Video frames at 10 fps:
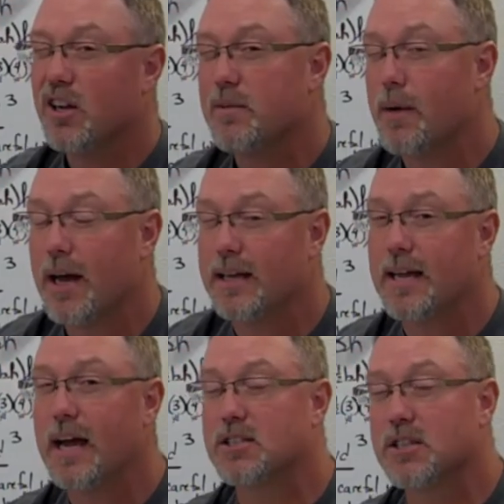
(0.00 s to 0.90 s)
by a
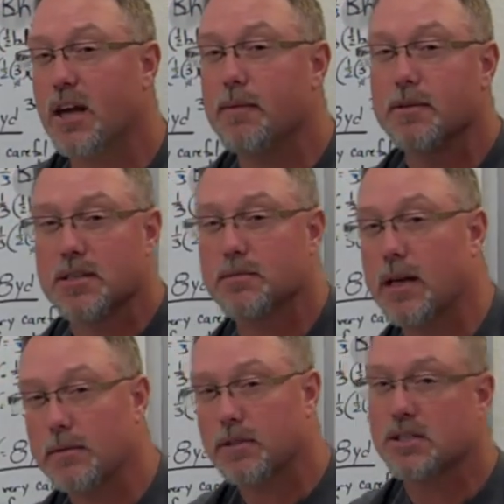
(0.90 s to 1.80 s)
dashed line, but
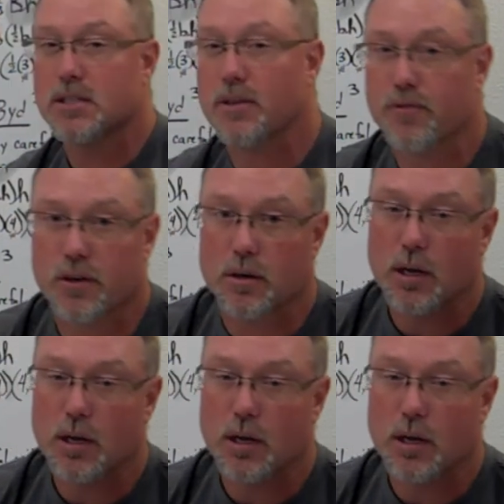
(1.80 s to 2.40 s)
sometimes it's a different,